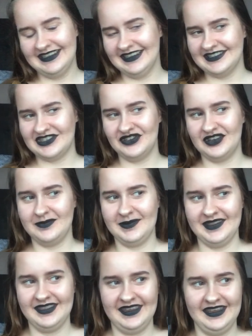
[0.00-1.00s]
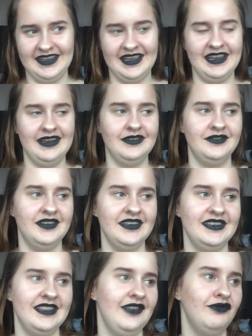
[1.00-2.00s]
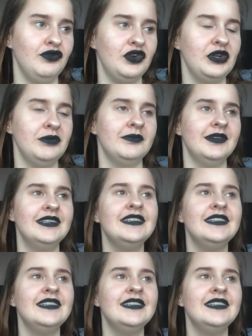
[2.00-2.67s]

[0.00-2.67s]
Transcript: Let's talk about the elephant in the room.